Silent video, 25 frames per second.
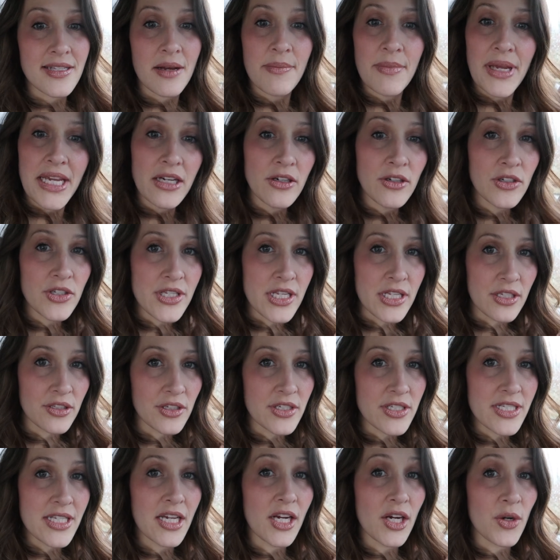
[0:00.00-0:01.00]
some angles, it
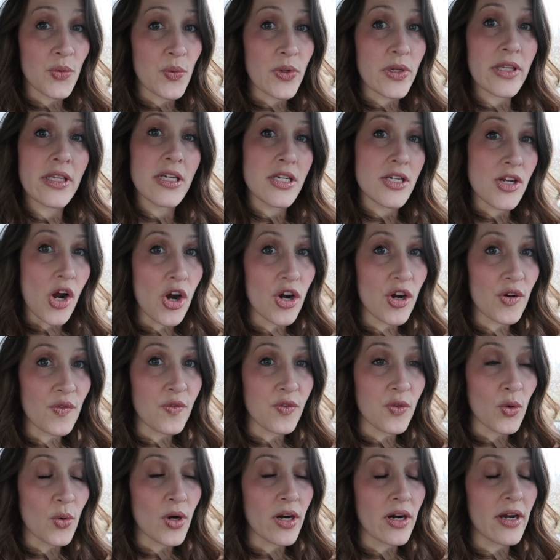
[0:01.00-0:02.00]
looks like a really dark
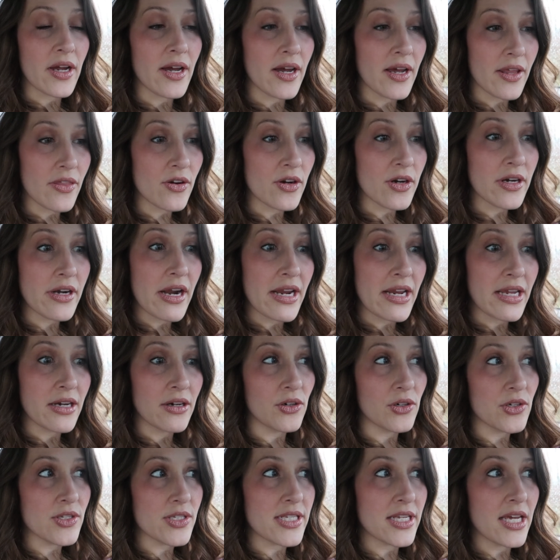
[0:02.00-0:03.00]
floor. At other
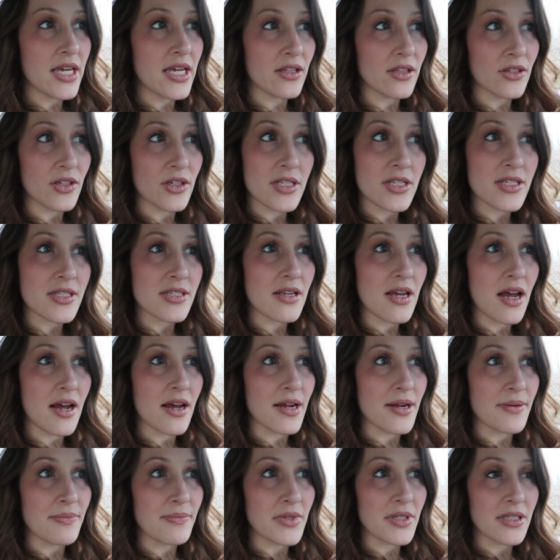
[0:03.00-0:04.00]
angles, it looks
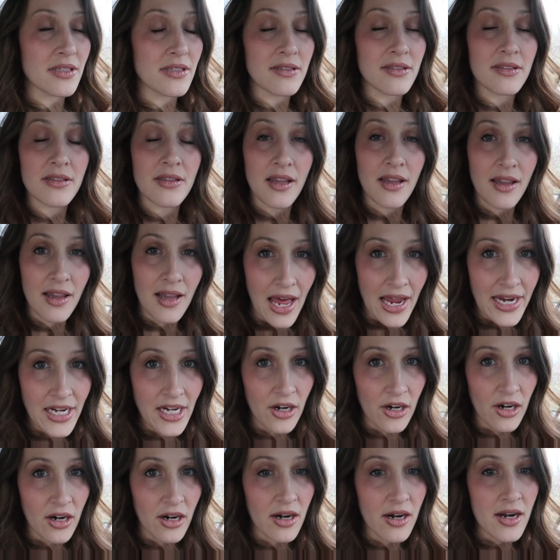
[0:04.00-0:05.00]
um,
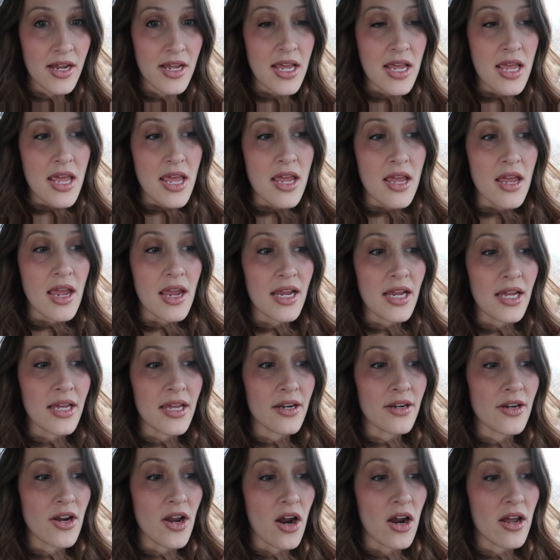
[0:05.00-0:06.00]
lighter
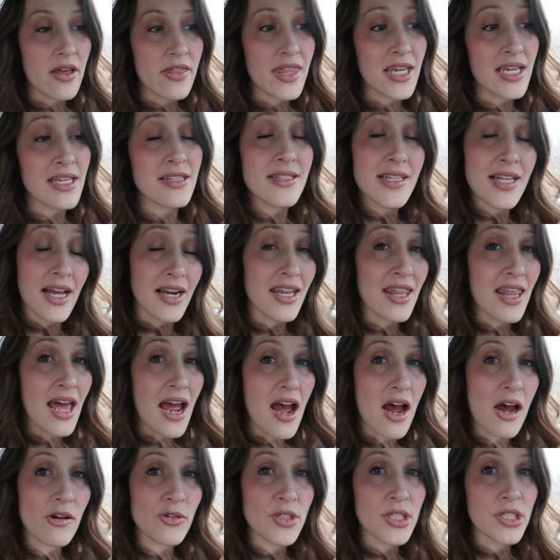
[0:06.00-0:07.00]
and the inside of the
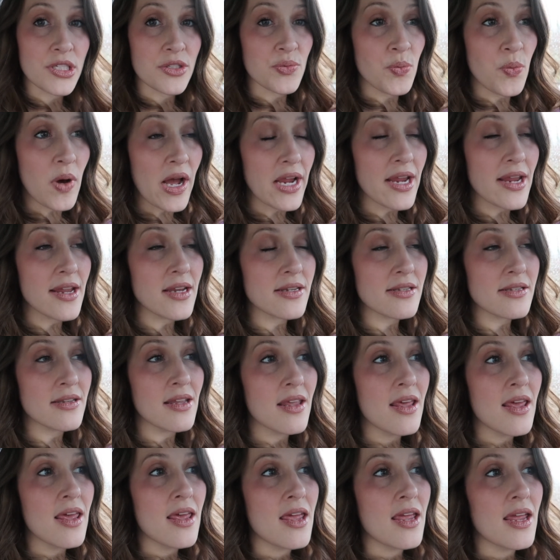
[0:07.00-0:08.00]
house is white
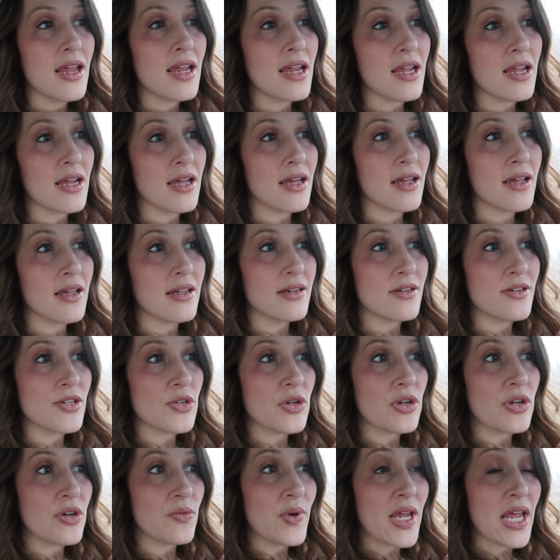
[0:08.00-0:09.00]

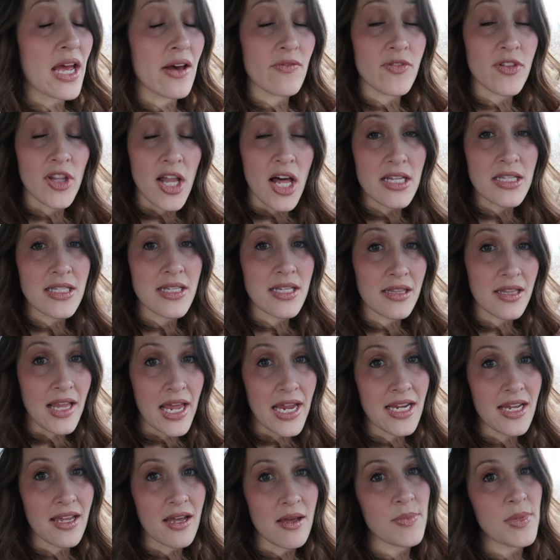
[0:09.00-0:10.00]
and we have lots of
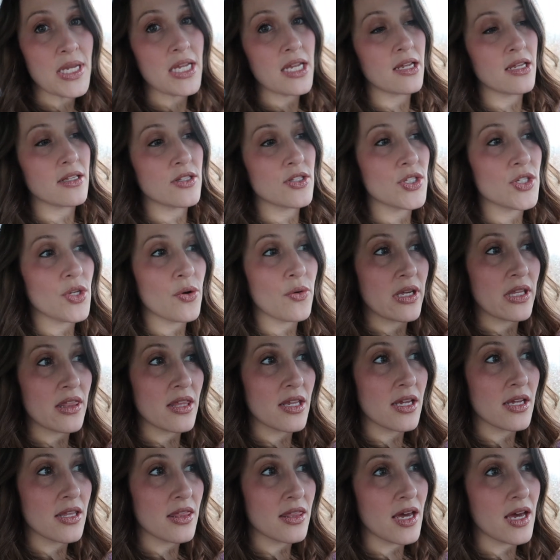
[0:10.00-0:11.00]
light coming in so I
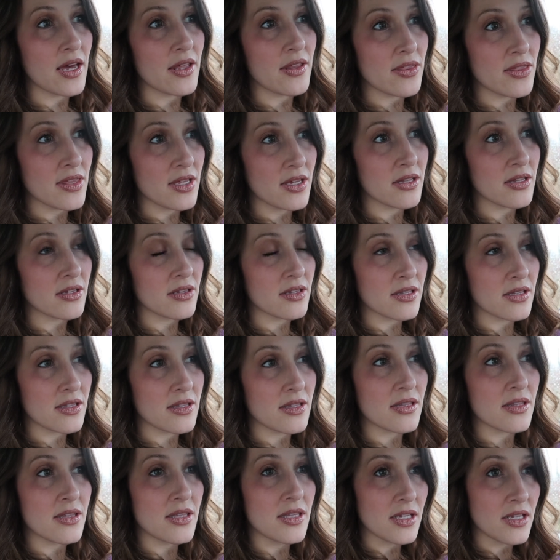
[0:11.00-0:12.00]
think that the
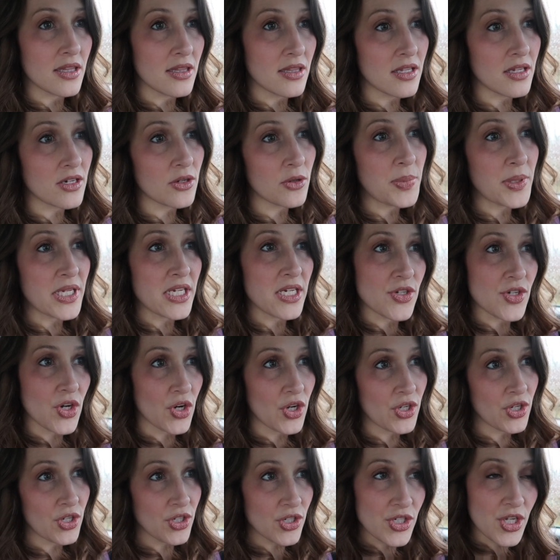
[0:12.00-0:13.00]
the little bit
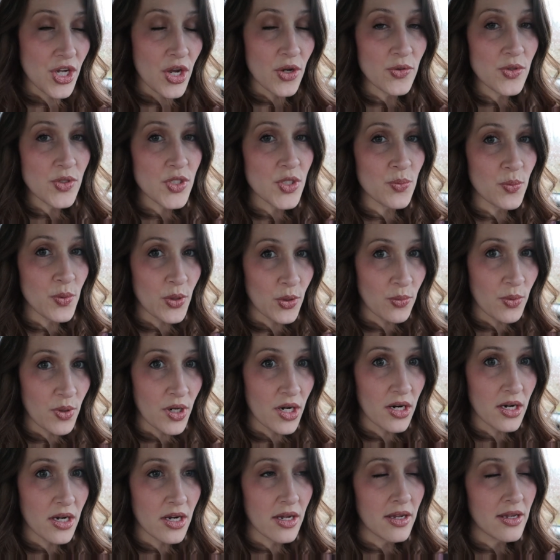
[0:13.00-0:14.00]
darker tones will
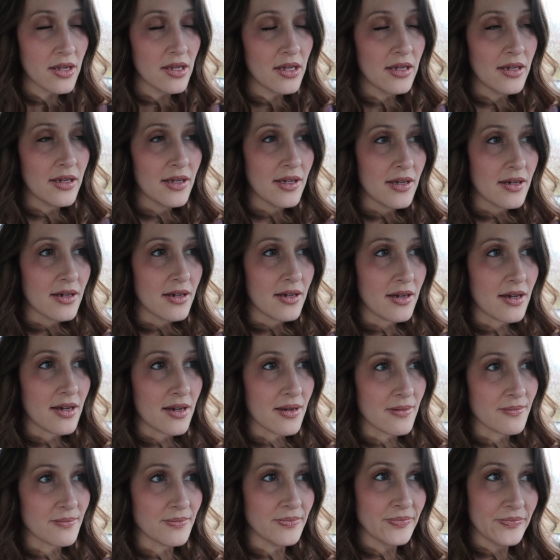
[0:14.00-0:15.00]
work
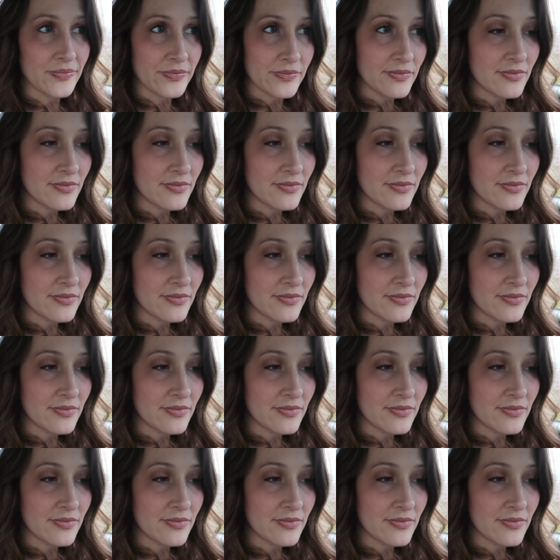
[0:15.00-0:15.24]
um,